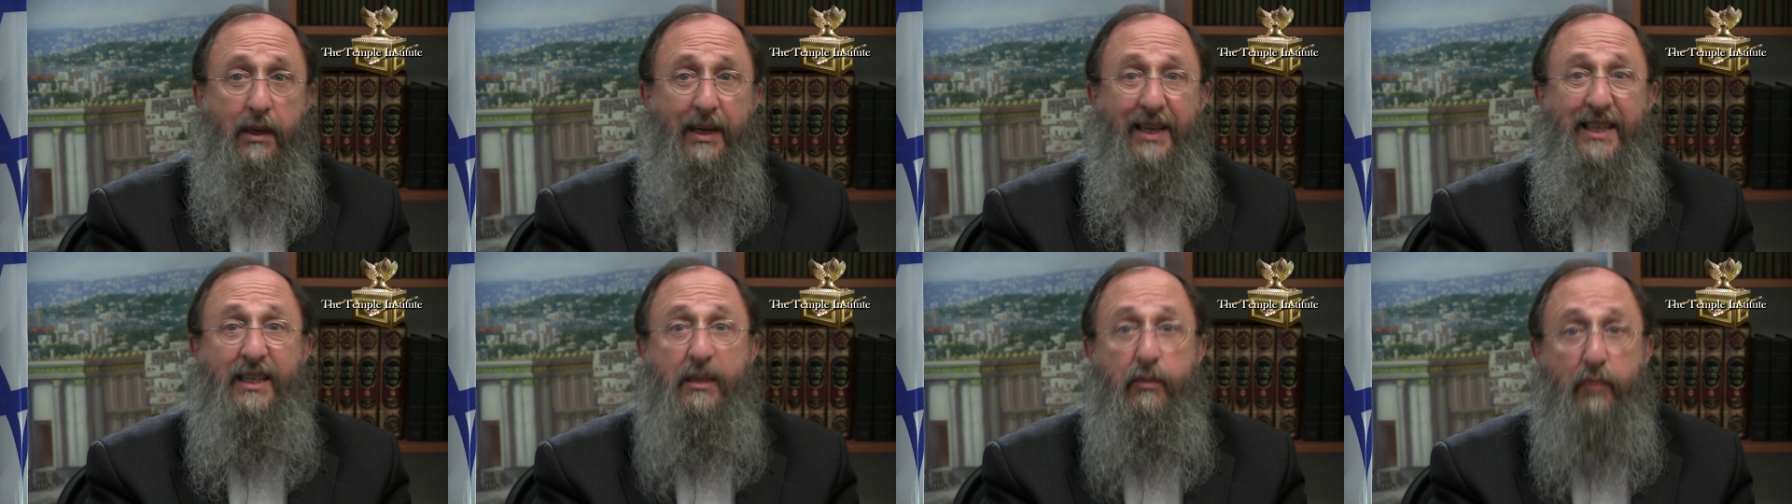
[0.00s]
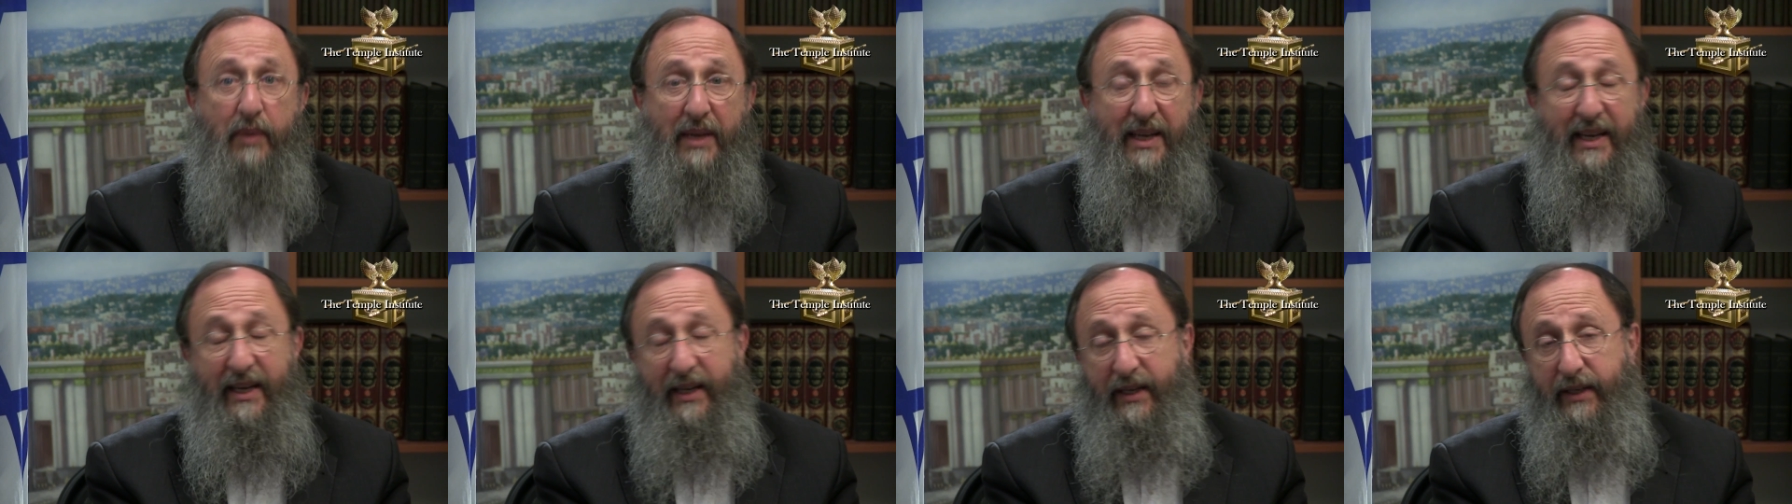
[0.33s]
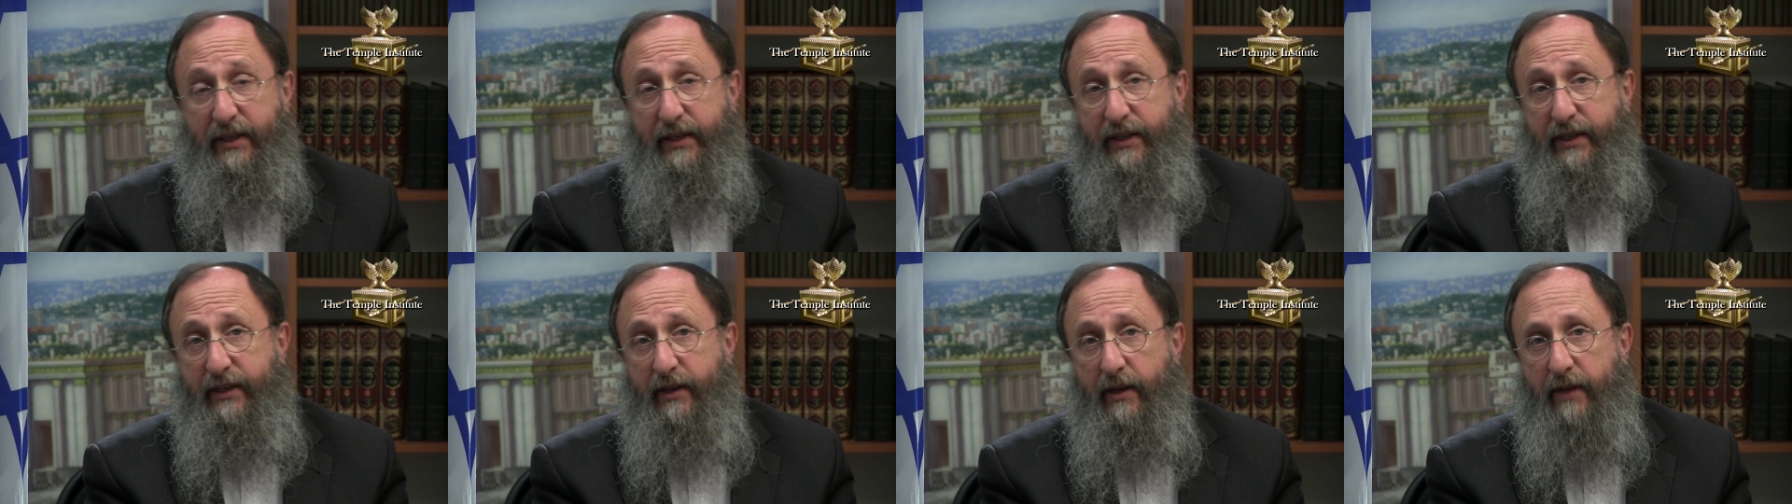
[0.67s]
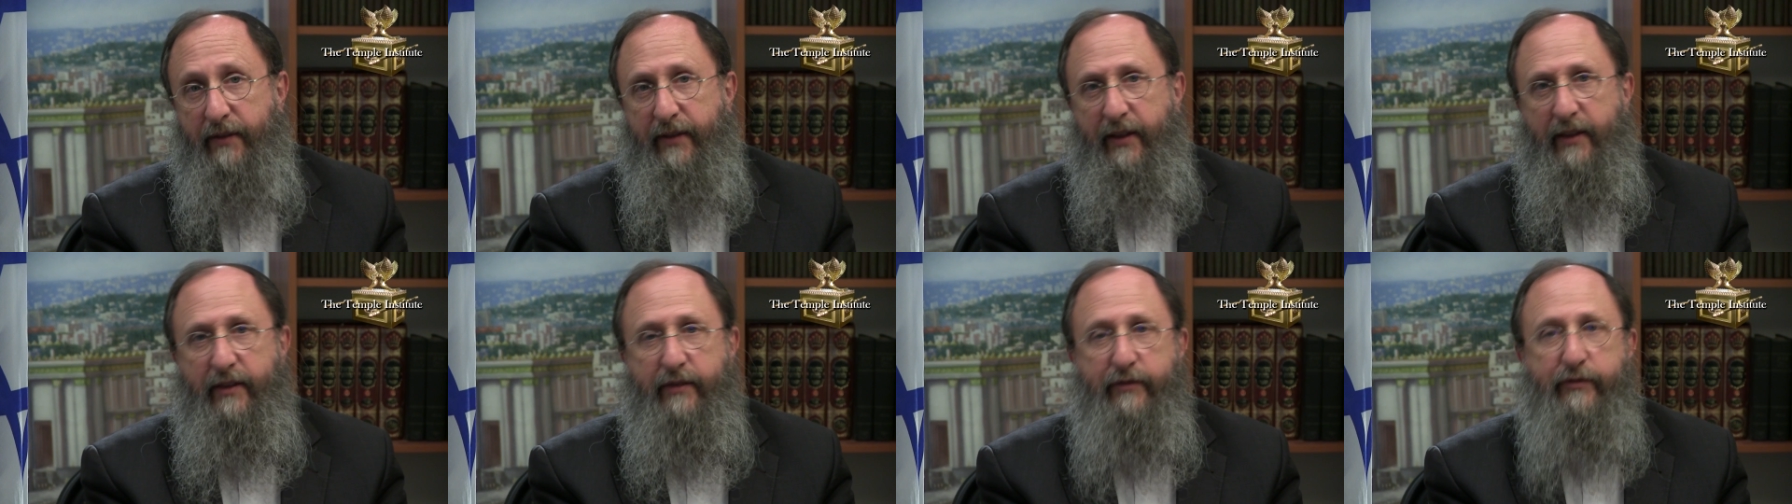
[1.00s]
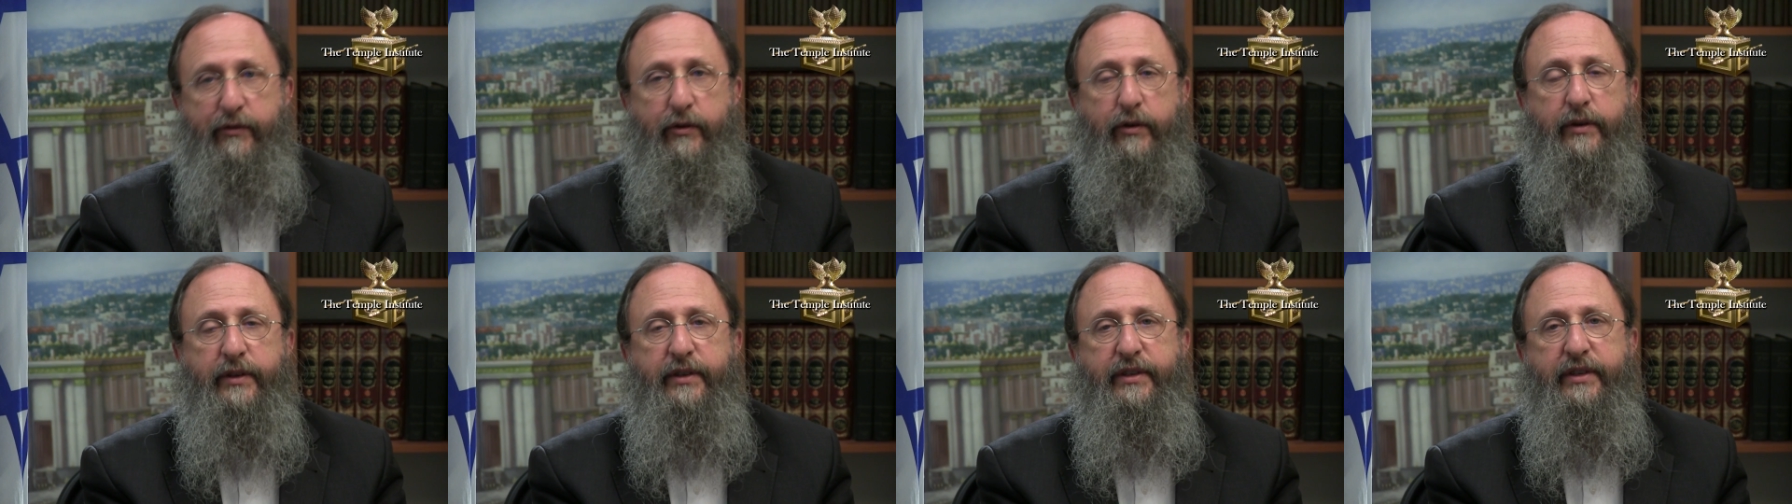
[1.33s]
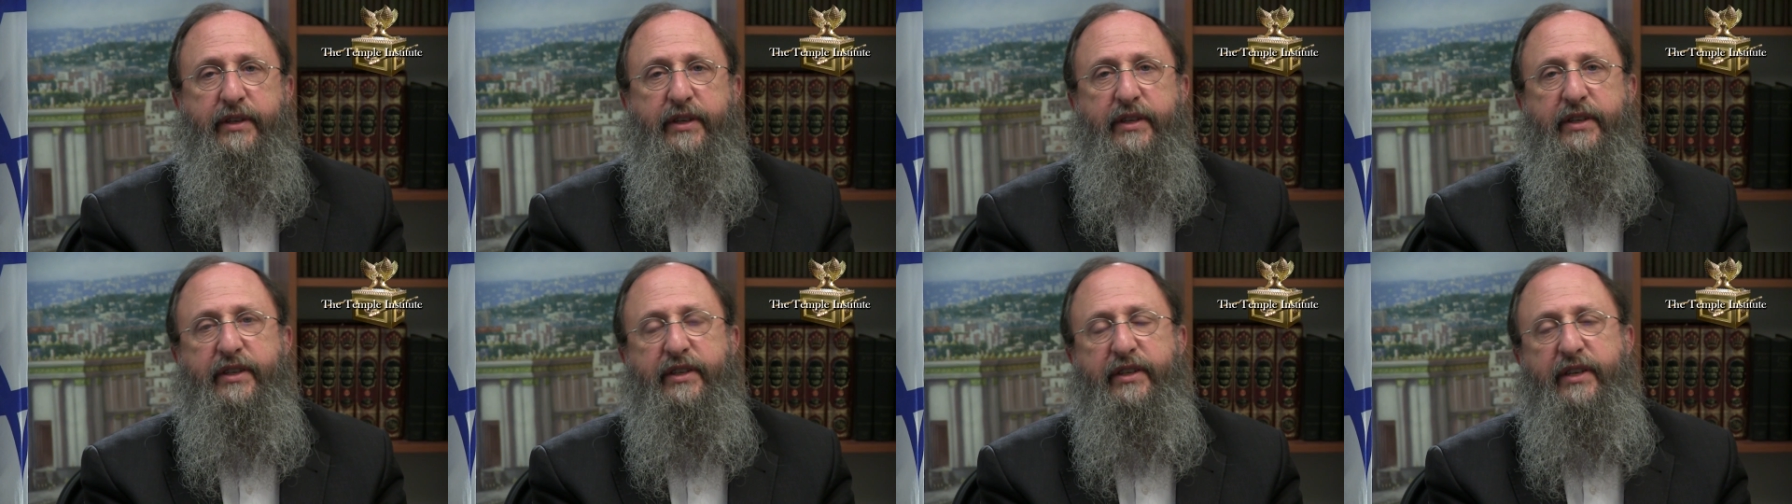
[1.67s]
explains that the
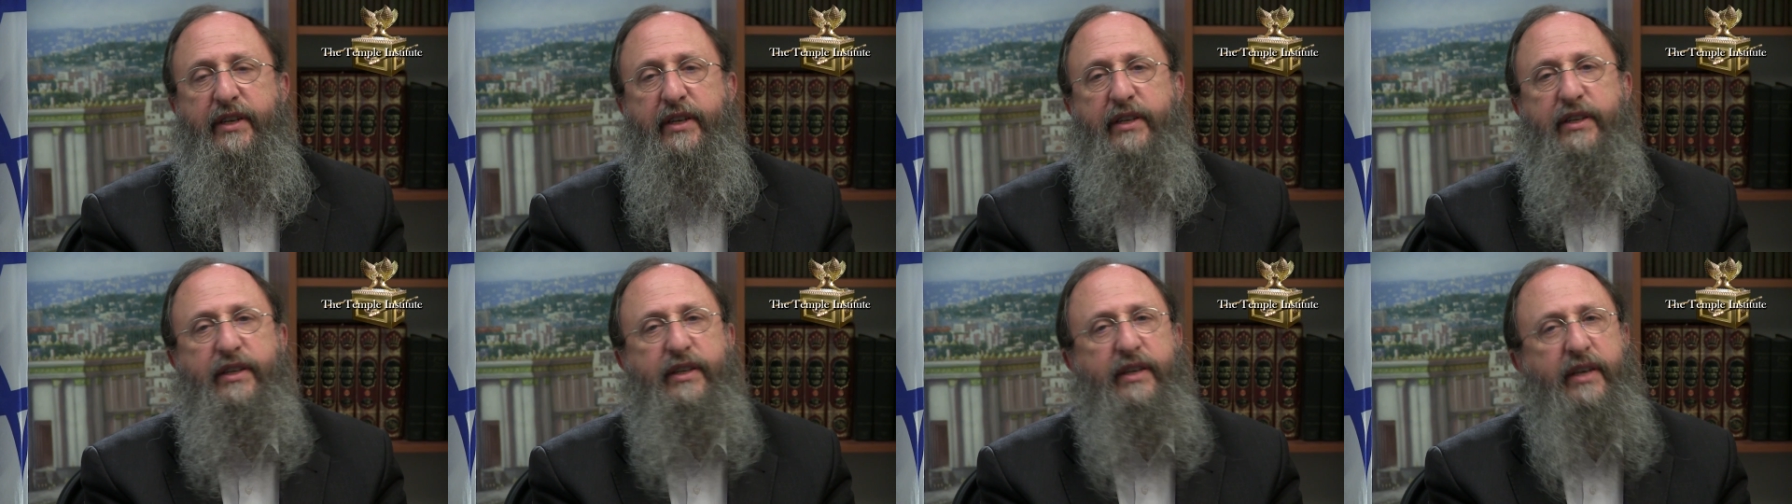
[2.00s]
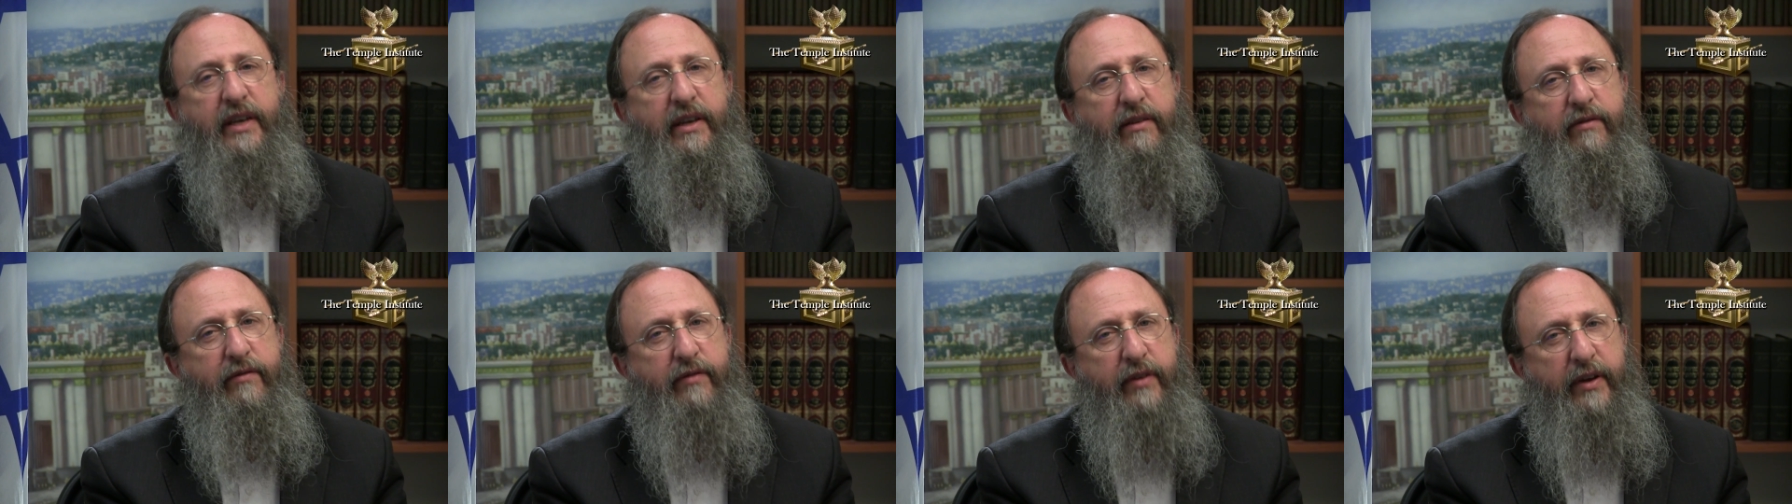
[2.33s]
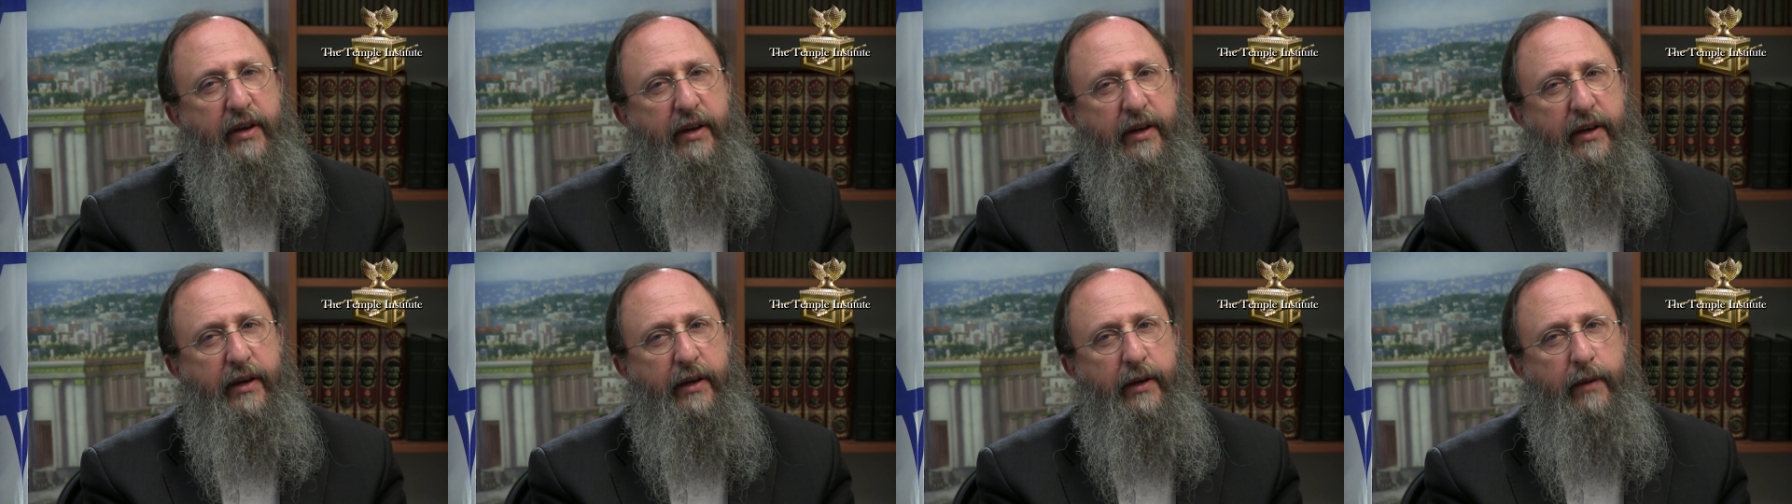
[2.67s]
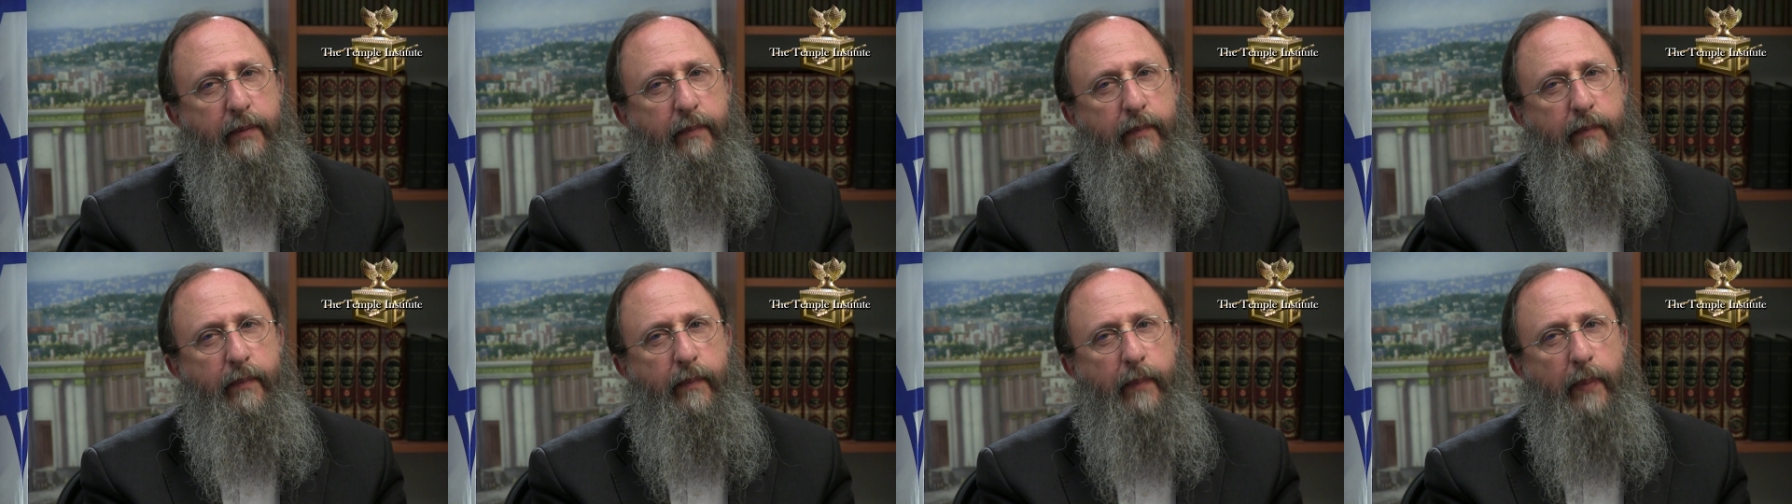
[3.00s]
verse seeks to convey